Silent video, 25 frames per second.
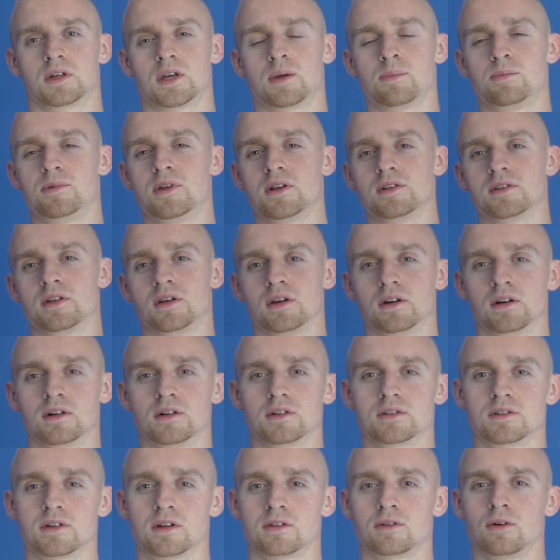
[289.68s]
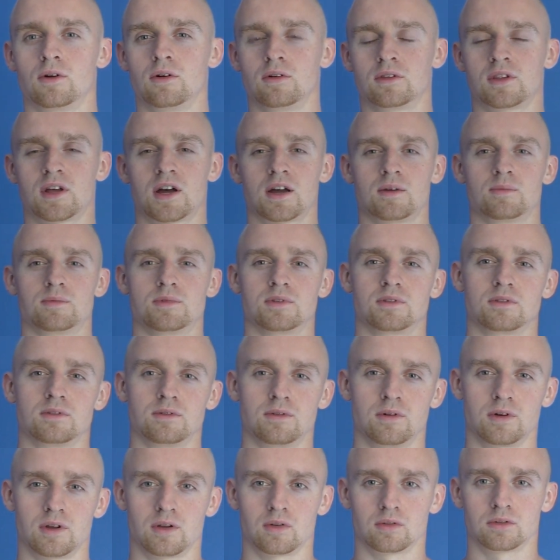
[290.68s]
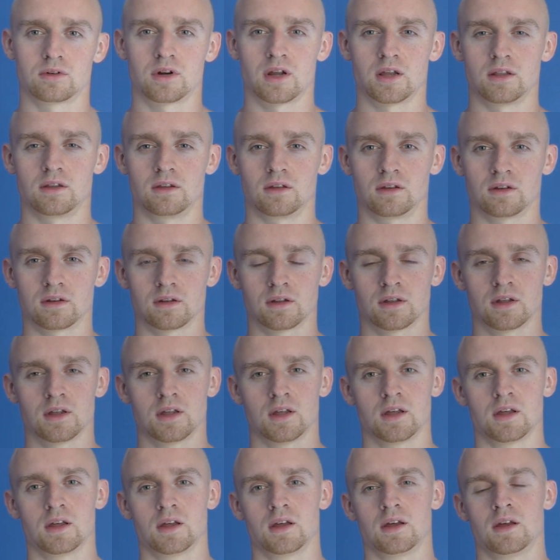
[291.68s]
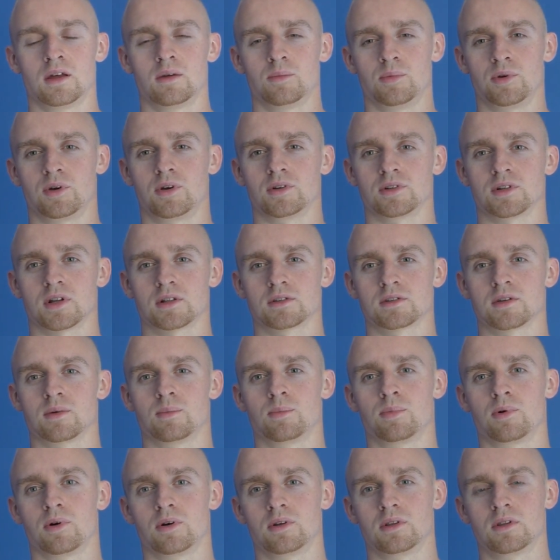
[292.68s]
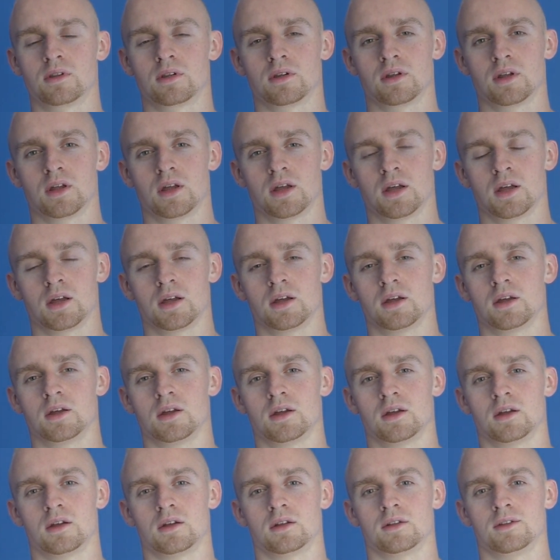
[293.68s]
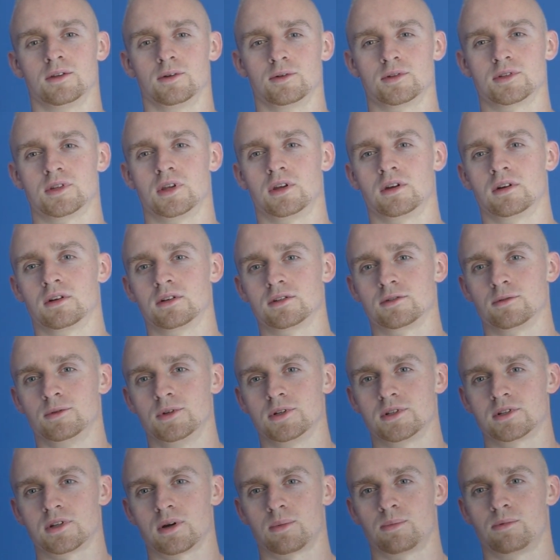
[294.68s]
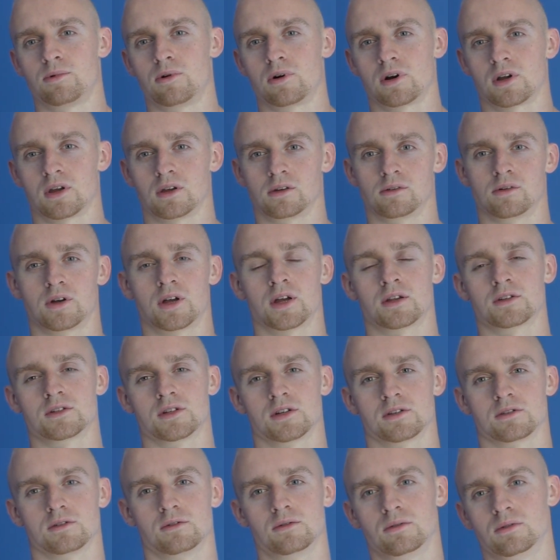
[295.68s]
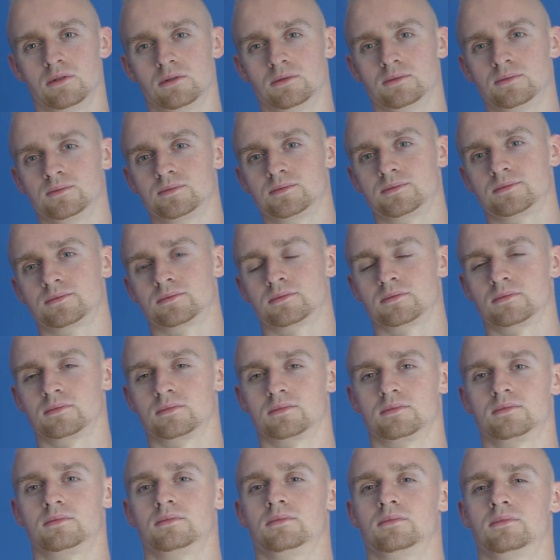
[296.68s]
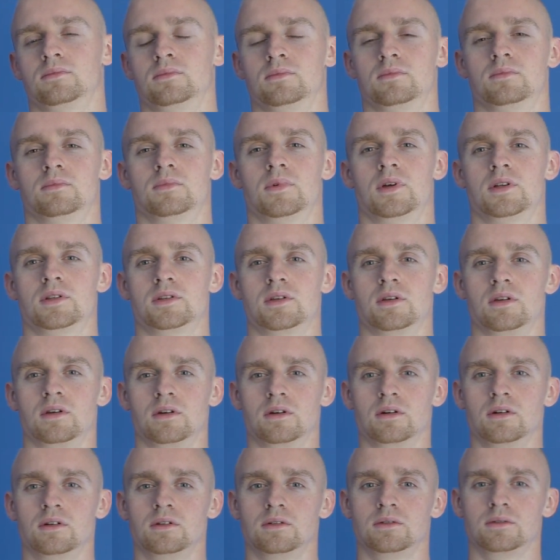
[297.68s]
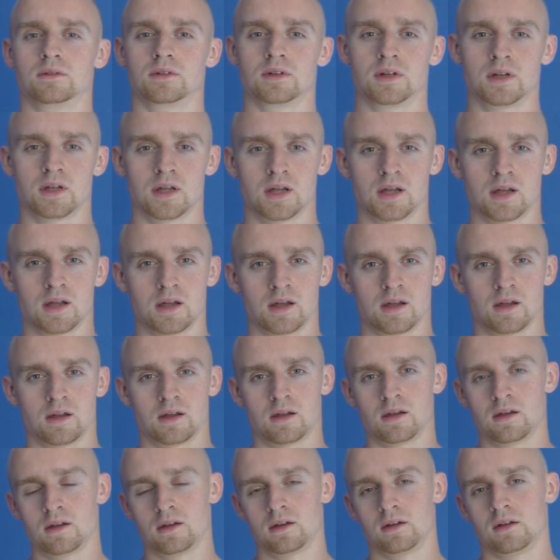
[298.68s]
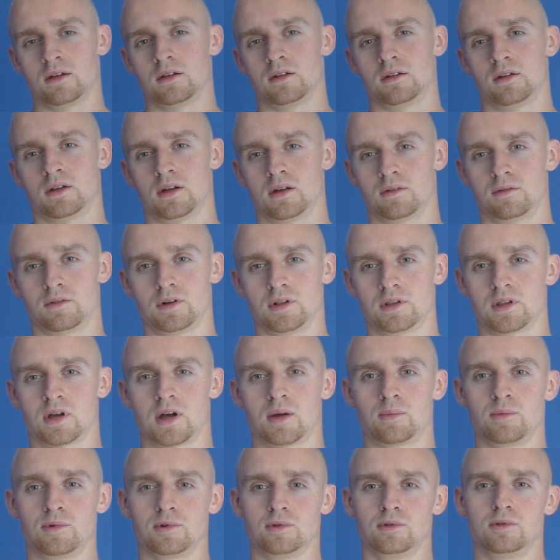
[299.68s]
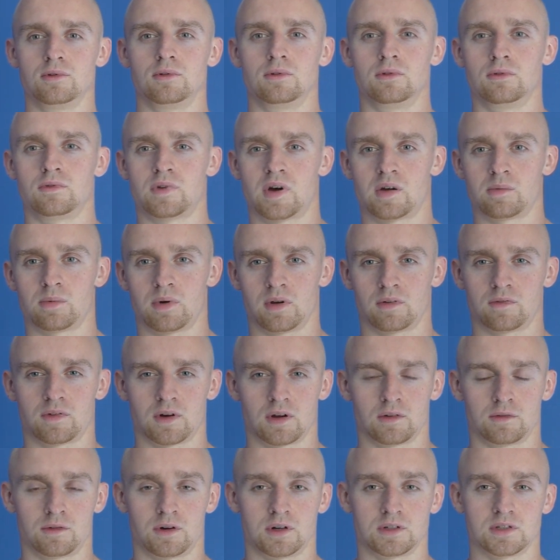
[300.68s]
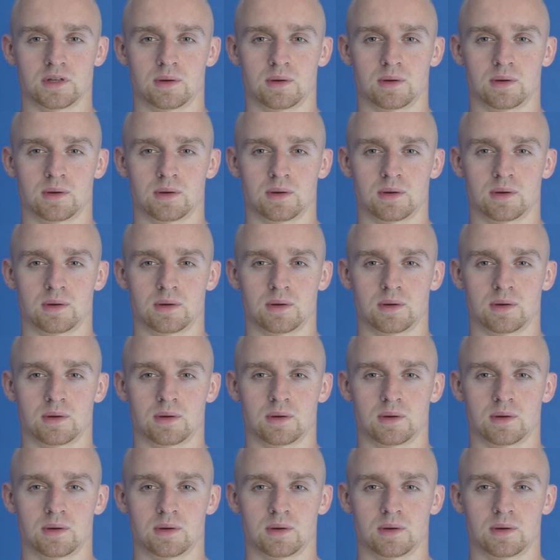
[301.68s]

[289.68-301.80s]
keep the singles at all times during your training, because at some point those singles will stop working. You can just do a single every time you do 5x5, for